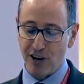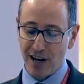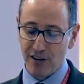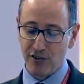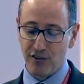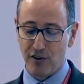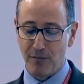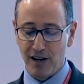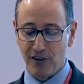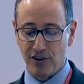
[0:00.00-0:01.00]
challenges
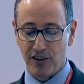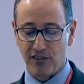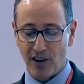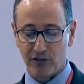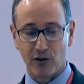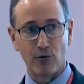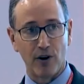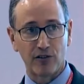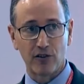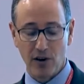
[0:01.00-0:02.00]
in managing disaster
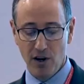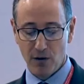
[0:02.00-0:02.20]
risk.